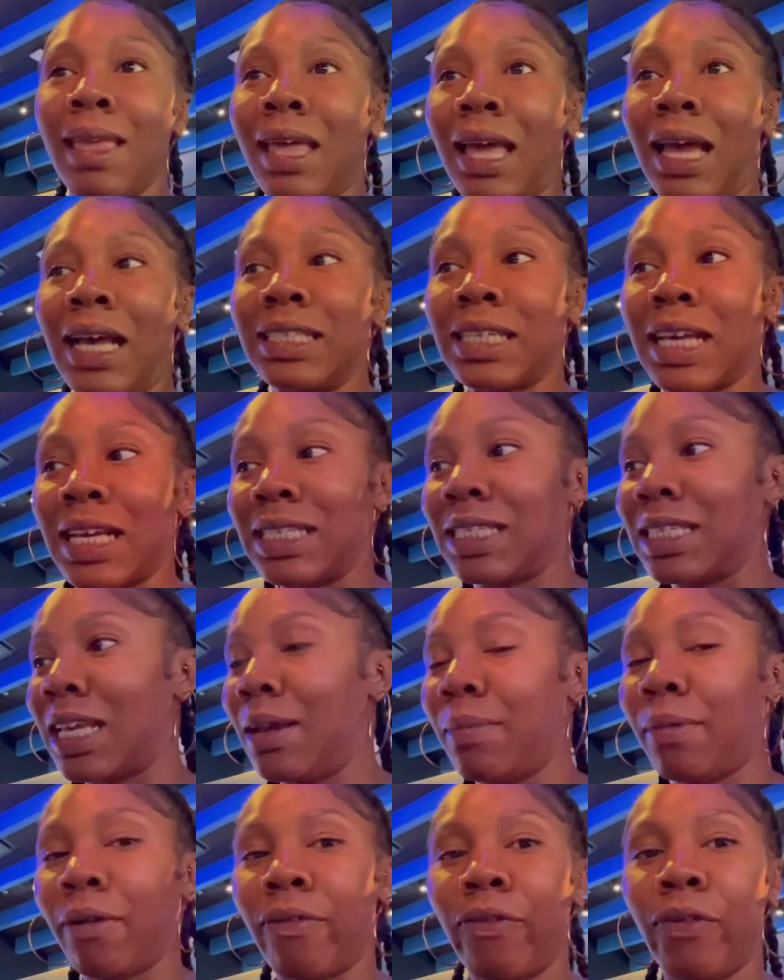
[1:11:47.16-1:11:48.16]
as I
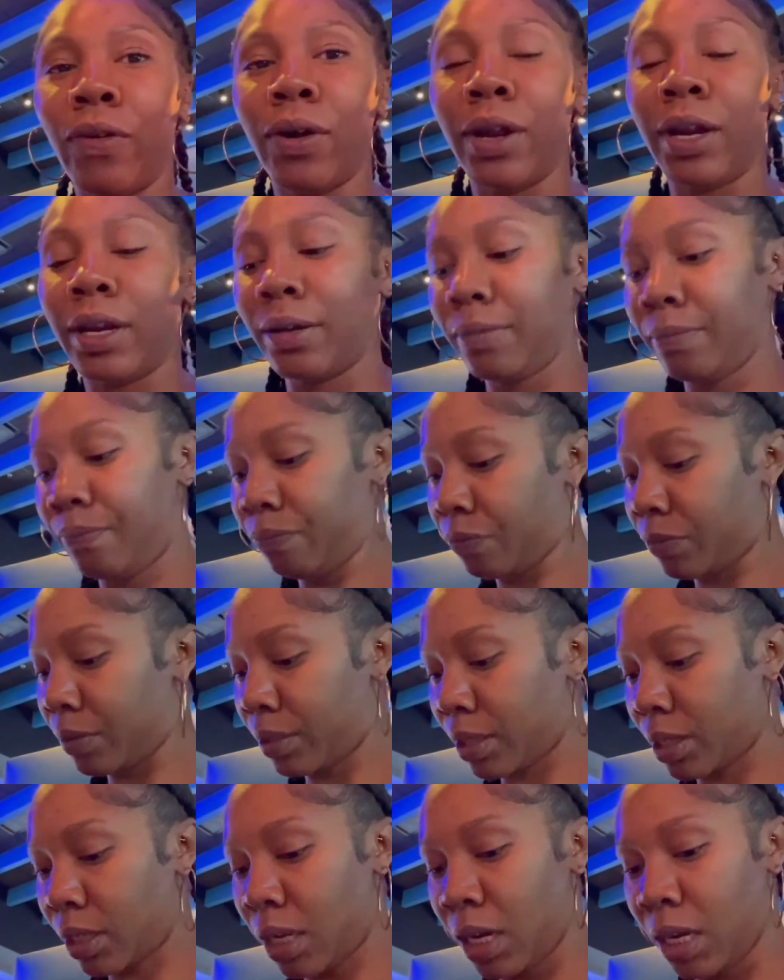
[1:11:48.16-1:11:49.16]
said before.
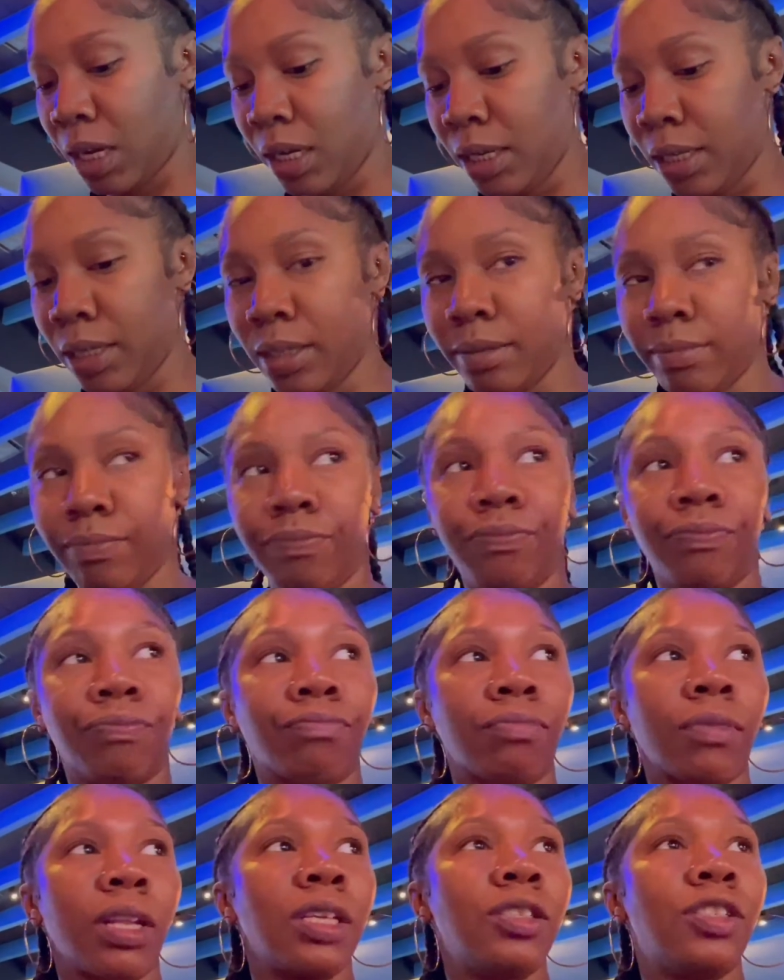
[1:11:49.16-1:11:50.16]
Um,
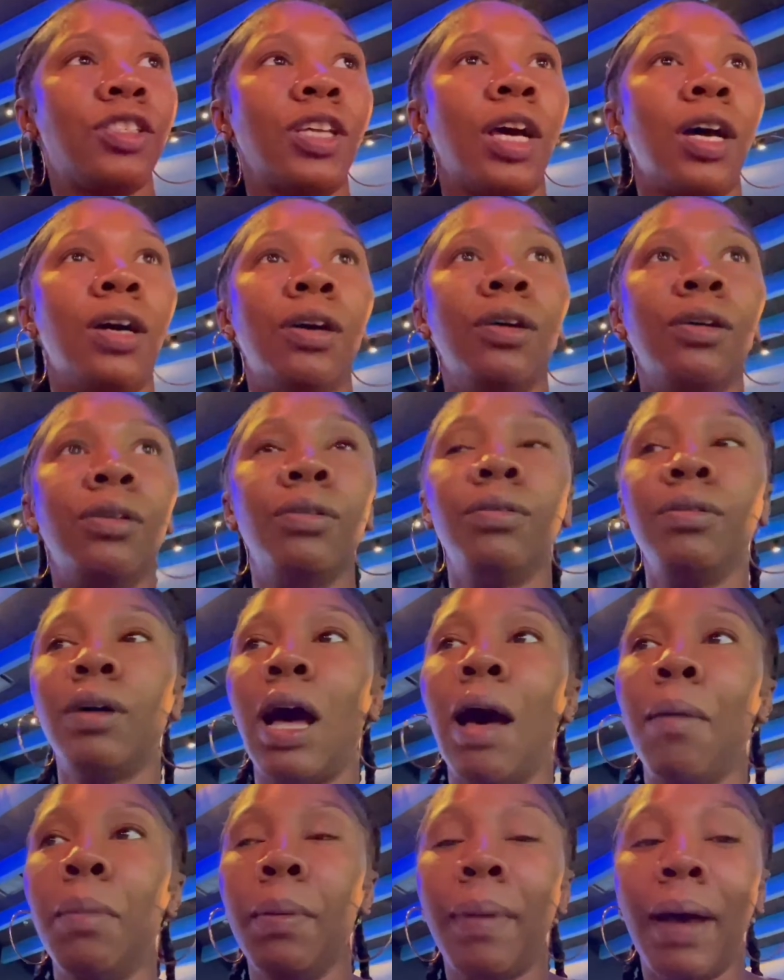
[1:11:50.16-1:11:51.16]
so
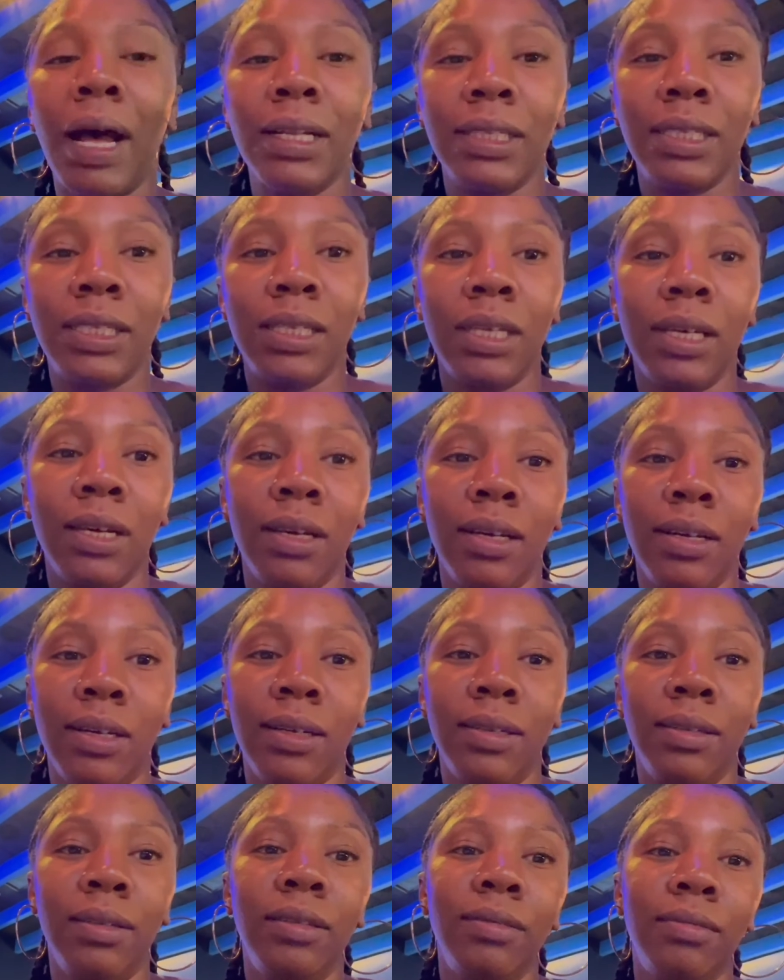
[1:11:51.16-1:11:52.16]
I'm about
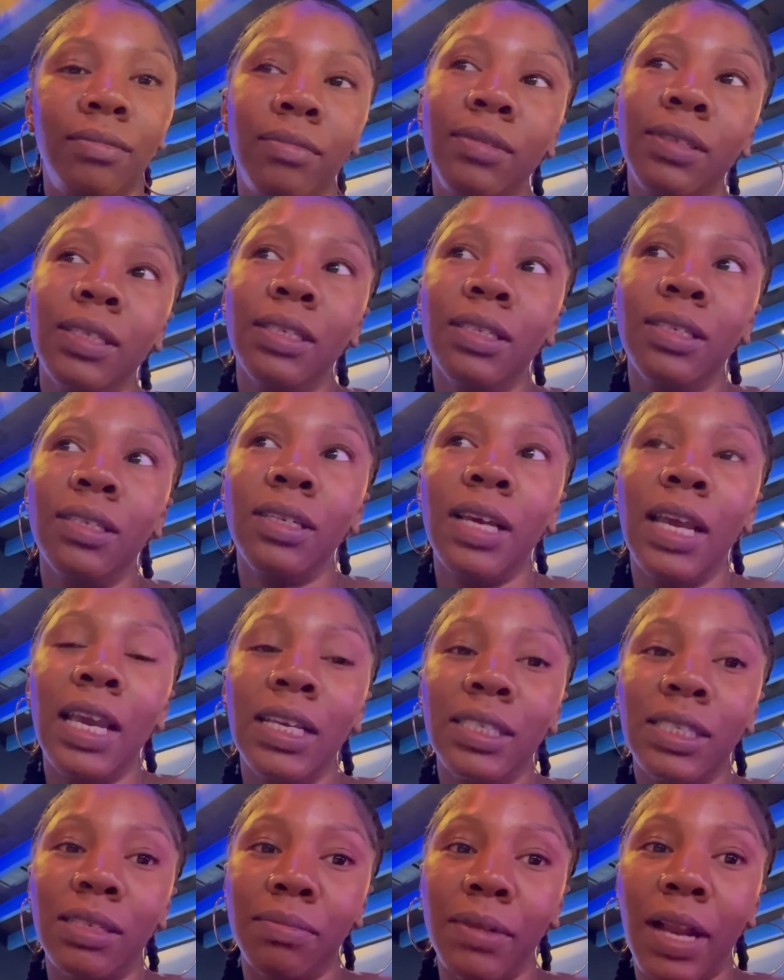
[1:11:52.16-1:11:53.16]
to
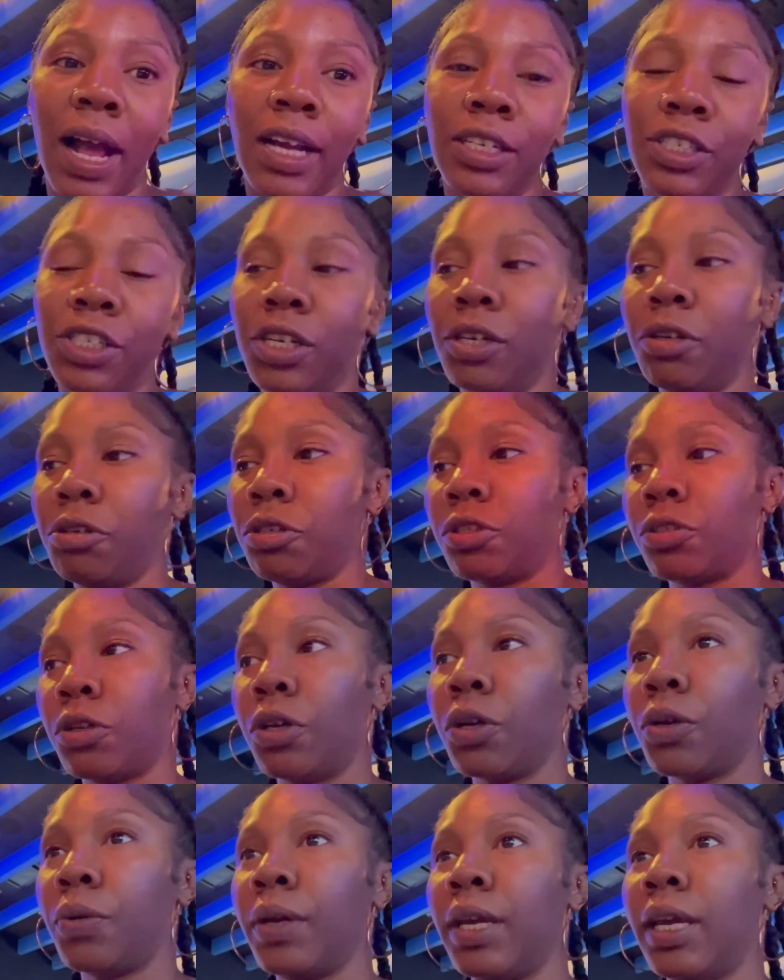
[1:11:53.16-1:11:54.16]
eat some nachos
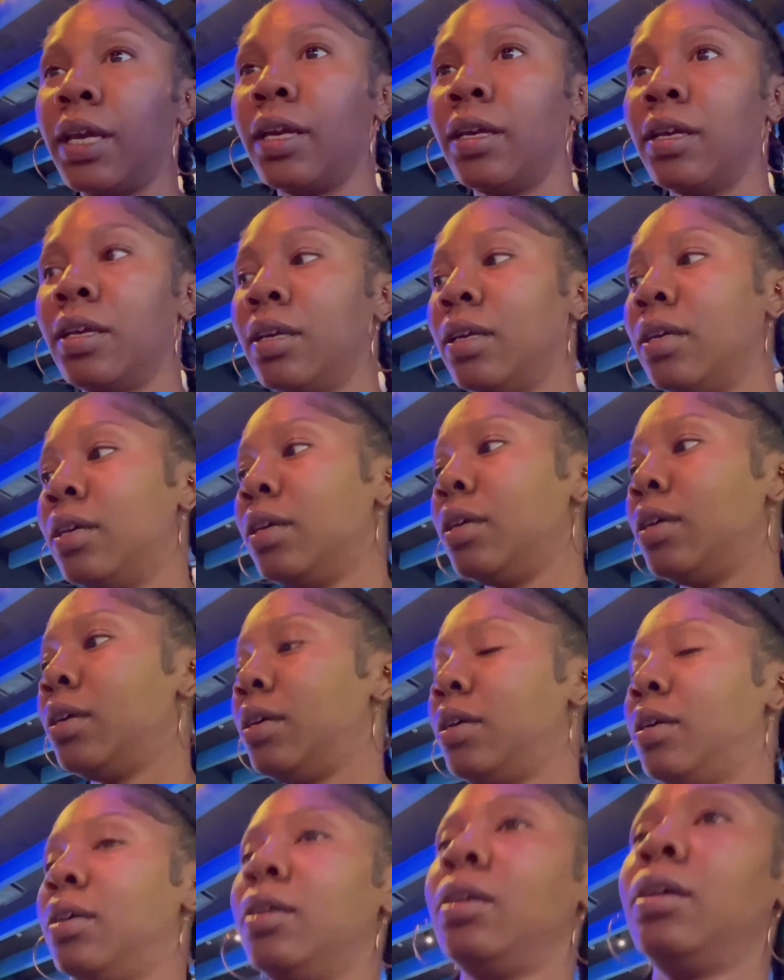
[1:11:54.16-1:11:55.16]
real quick.
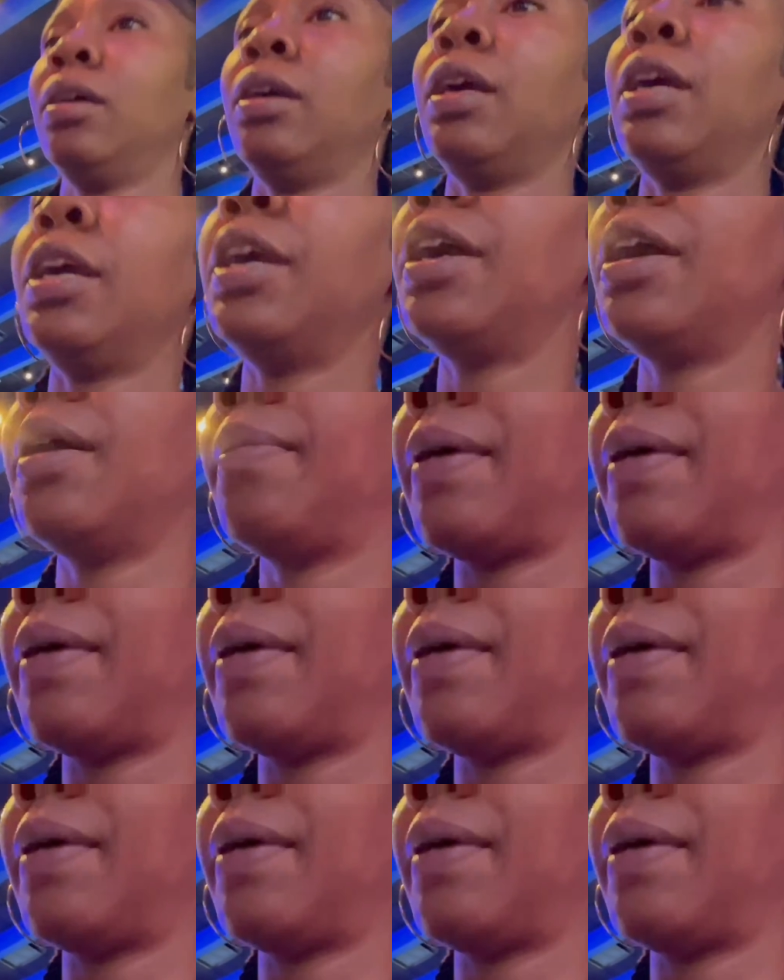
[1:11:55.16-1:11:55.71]
Here,